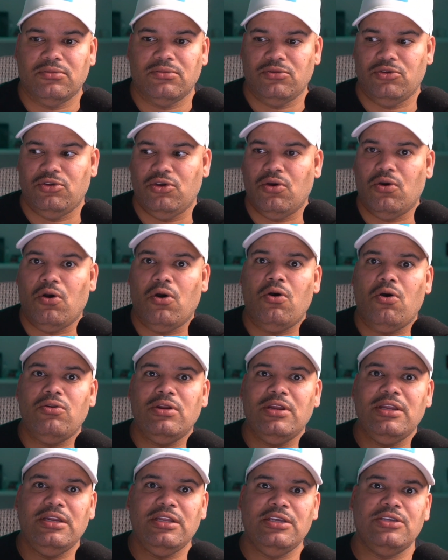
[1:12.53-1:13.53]
You
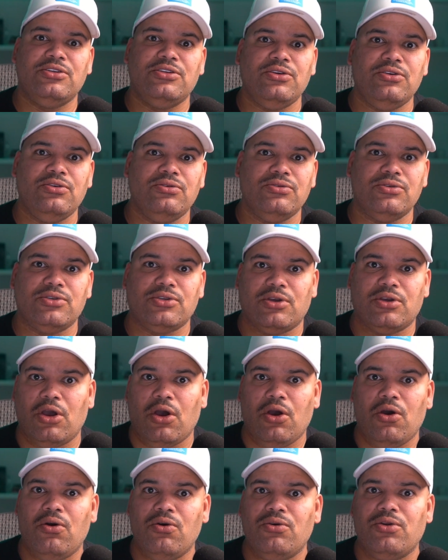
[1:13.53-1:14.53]
only need to use
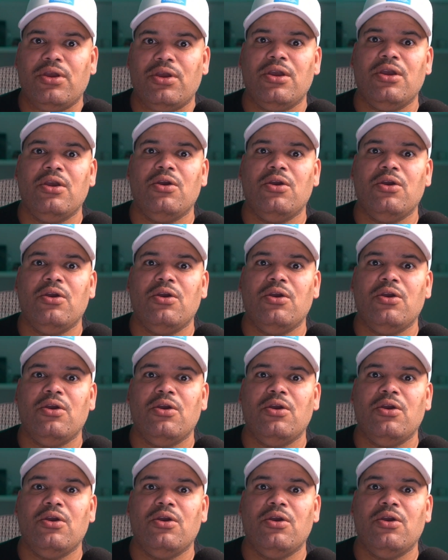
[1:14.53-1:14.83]
code